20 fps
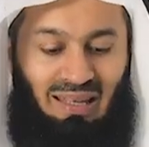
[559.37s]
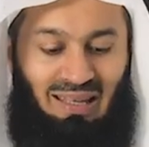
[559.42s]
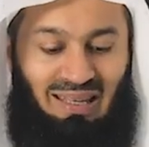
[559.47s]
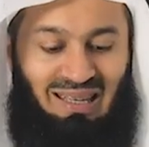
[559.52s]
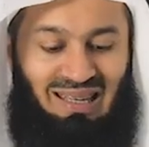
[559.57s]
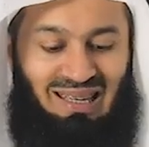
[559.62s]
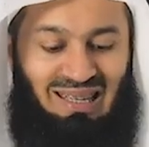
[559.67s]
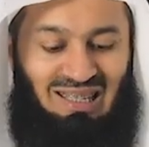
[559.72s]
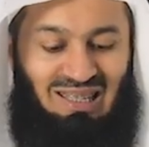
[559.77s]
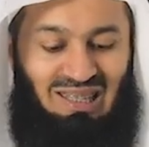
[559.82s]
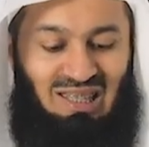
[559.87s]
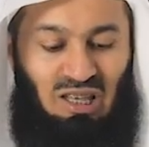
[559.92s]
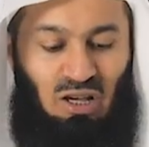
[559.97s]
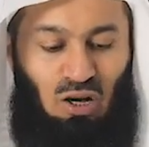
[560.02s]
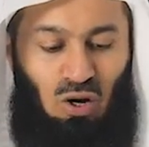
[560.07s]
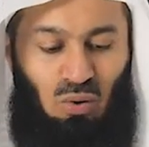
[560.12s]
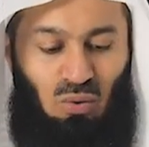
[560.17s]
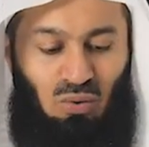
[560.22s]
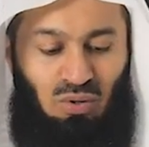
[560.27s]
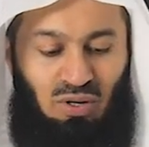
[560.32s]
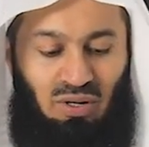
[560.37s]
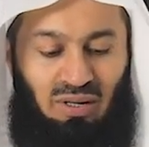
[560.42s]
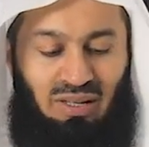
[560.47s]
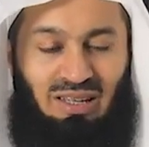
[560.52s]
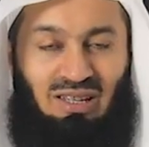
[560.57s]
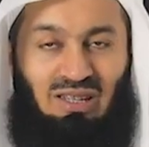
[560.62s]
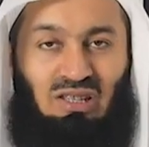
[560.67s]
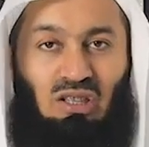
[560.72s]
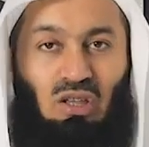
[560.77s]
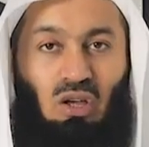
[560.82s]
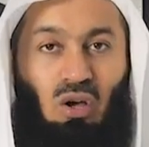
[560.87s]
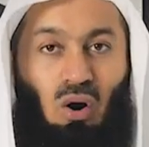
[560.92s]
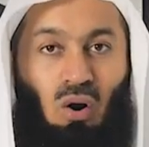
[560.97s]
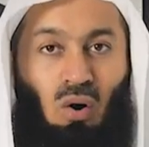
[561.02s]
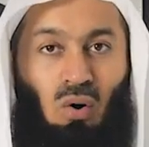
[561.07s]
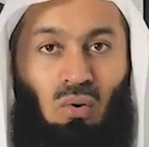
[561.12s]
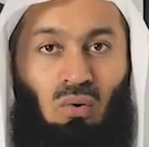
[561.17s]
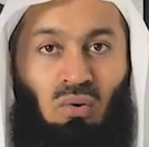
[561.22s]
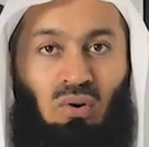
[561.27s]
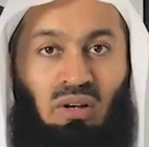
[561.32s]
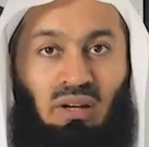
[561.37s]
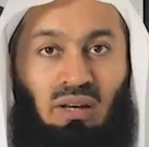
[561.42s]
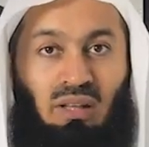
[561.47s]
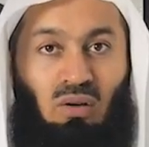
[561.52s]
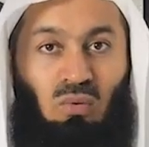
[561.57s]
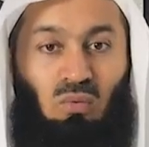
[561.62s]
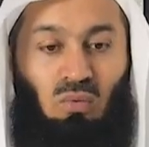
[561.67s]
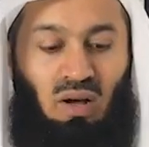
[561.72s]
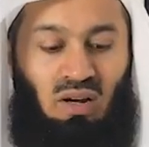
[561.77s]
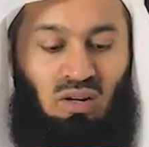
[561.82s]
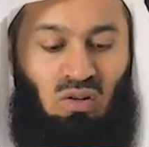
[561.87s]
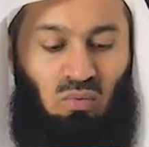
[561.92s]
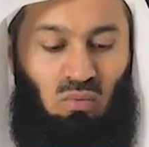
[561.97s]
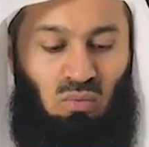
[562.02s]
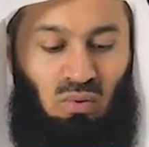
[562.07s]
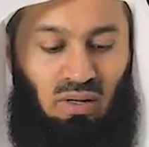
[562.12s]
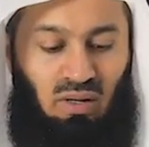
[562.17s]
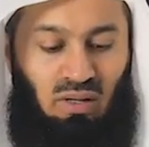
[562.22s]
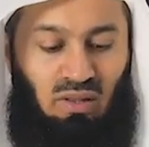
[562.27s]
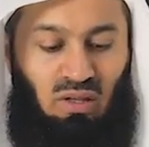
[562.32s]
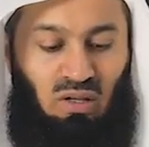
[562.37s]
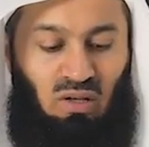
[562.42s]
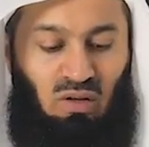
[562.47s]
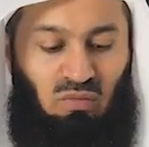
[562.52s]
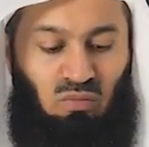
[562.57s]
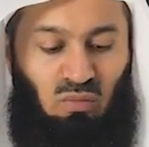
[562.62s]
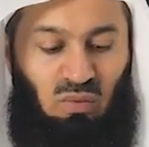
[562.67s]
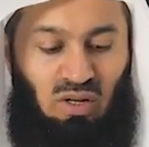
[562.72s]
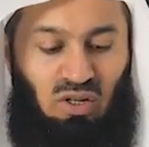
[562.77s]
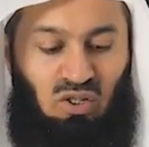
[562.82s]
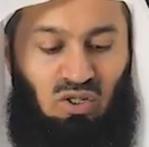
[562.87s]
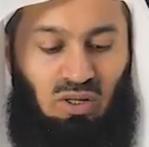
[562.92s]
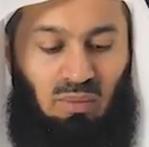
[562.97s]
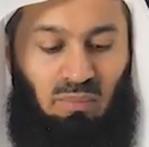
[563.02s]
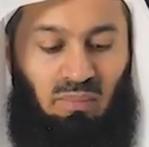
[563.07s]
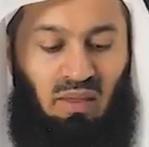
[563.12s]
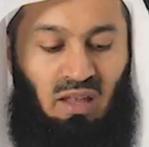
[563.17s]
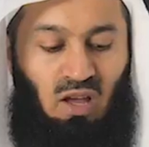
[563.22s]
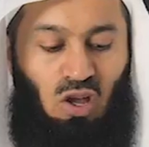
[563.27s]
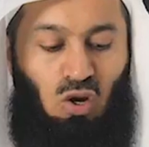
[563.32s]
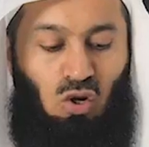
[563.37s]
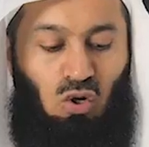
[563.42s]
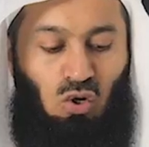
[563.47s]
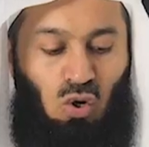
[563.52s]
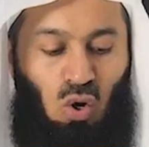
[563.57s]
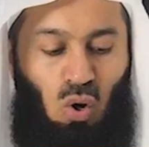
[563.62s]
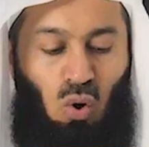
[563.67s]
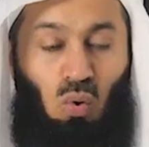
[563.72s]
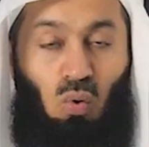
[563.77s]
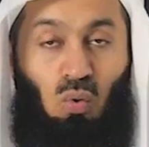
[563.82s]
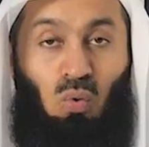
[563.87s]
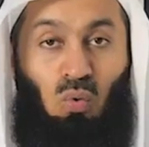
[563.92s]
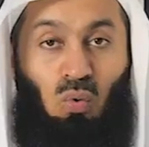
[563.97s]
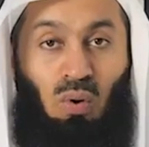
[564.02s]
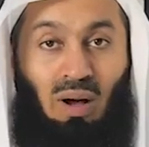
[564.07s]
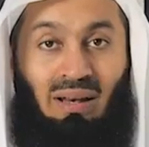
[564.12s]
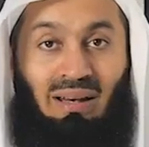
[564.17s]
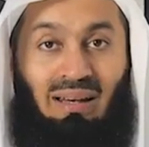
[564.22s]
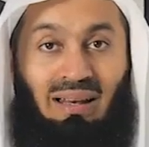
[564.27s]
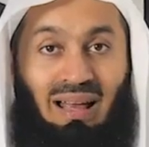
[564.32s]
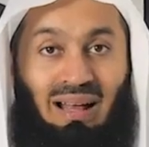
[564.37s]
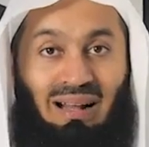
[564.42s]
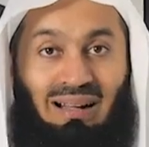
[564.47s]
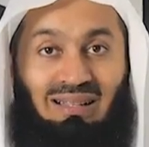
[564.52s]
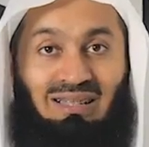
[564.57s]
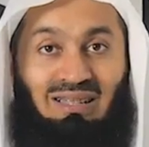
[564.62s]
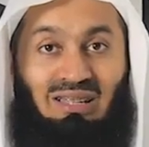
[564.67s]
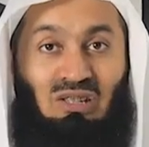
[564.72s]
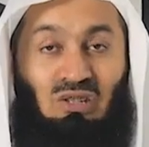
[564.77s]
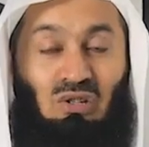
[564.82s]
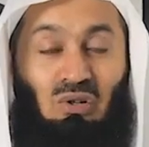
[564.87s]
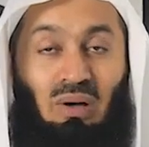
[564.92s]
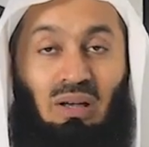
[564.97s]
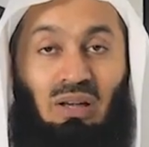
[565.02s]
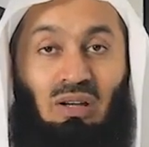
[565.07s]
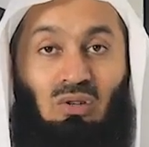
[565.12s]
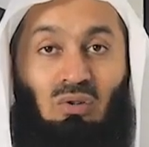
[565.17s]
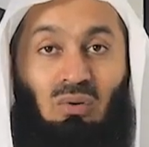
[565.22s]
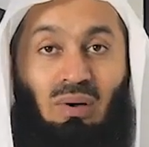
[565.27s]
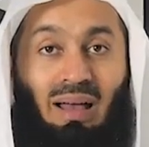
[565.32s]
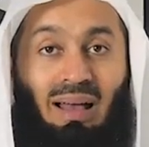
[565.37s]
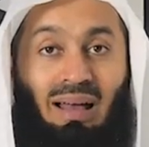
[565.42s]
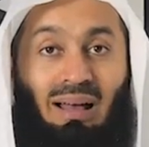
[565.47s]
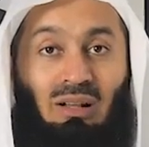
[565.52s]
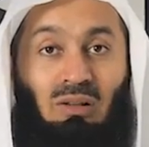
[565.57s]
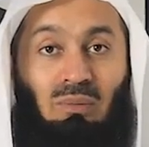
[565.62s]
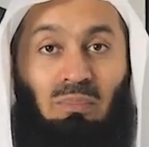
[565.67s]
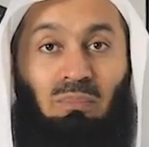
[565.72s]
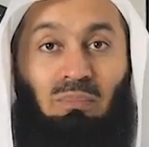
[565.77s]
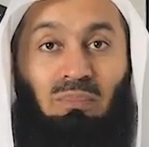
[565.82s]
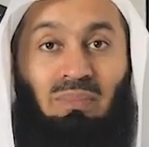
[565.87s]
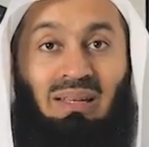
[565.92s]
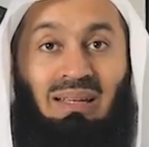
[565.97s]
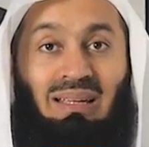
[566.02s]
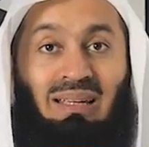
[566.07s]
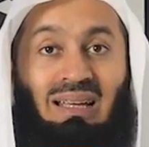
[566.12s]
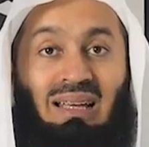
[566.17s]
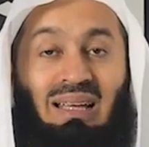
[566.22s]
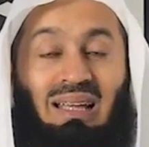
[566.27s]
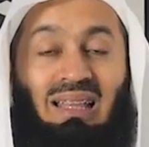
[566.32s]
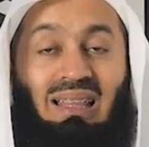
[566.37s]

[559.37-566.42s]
He is the owner. He is the only one worthy of worship. No one else is going to help me.